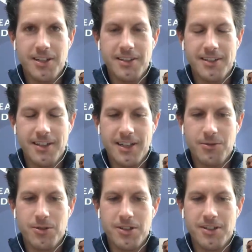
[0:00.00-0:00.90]
this hangout
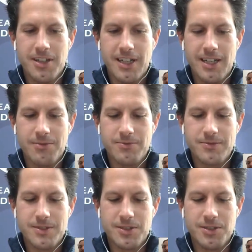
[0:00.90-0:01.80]
was
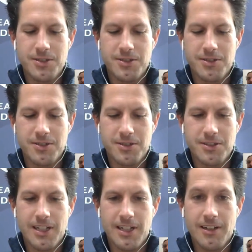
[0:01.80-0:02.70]
to
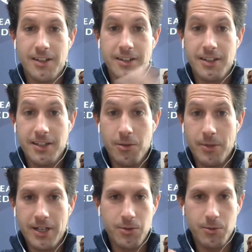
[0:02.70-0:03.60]
tell her, no
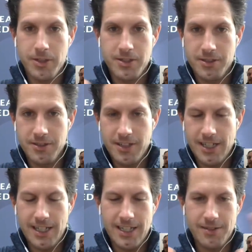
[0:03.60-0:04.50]
matter what we do,
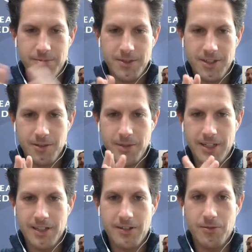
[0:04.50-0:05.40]
no
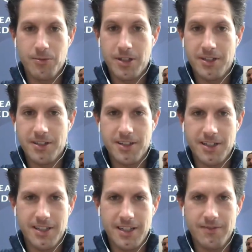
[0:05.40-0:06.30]
matter what
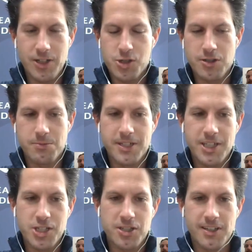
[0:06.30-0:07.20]
eventual
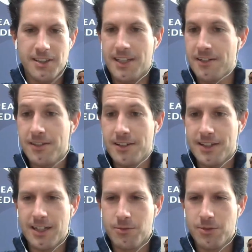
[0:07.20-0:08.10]
predictions at the end of this
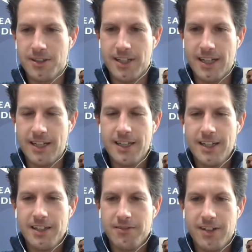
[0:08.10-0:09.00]
hangout will say,
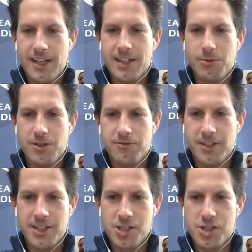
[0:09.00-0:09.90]
Vardar will
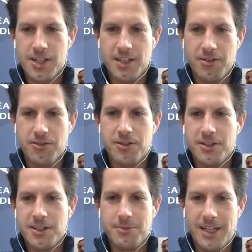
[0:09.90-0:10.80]
finish
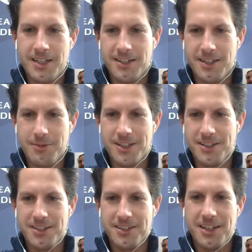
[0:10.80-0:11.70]
third in May. I mean,
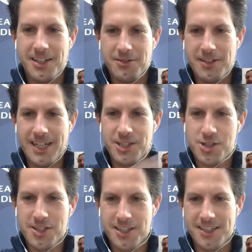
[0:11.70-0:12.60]
this is kind of
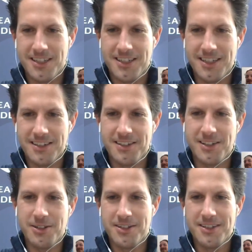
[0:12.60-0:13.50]
etched in stone.